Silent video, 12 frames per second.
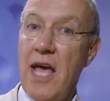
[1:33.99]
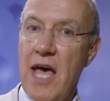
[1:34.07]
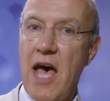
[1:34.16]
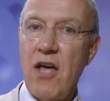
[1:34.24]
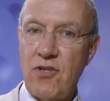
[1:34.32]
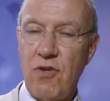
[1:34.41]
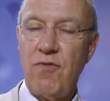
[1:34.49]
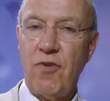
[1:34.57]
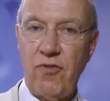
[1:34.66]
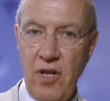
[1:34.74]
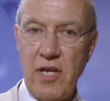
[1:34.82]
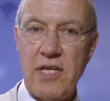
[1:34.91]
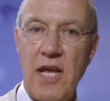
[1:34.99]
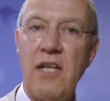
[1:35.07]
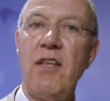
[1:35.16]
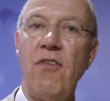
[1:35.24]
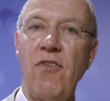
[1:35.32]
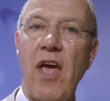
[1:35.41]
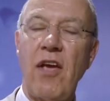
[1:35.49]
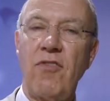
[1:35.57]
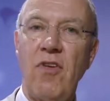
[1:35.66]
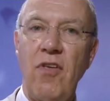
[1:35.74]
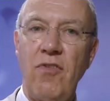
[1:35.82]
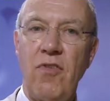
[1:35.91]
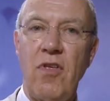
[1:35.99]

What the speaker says: how to facilitate this access.